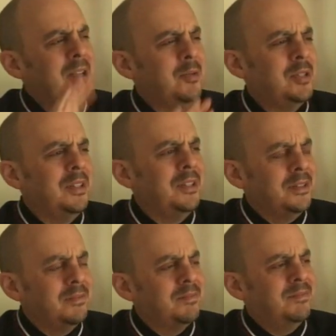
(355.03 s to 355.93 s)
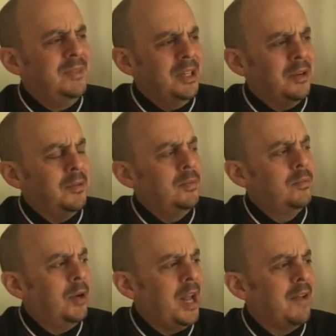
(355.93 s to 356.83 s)
I was a little,
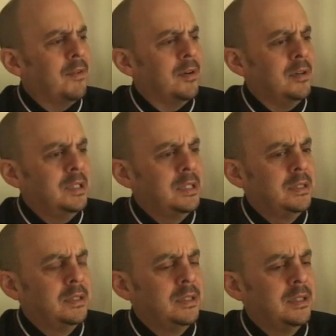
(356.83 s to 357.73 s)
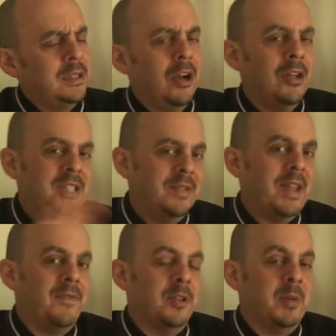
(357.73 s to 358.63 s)
whatever. I'll save
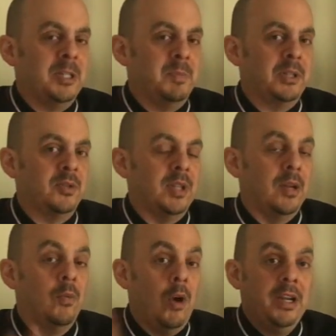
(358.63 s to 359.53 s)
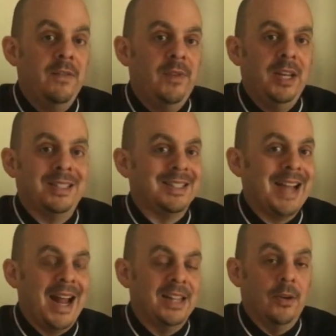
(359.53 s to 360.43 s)
that for the Best Picture thing. Joaquin Phoenix has
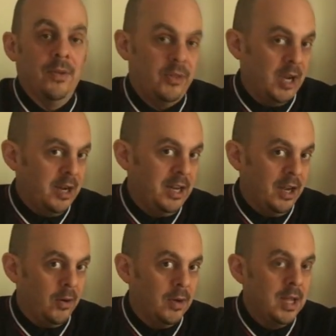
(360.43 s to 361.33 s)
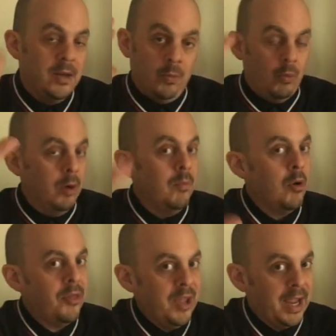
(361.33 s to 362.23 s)
got it, though. There you go. One
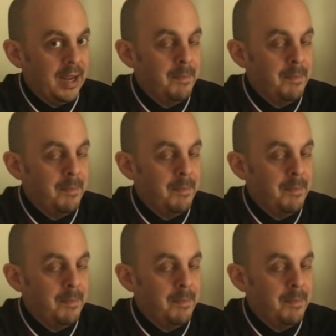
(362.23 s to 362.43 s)
more thing,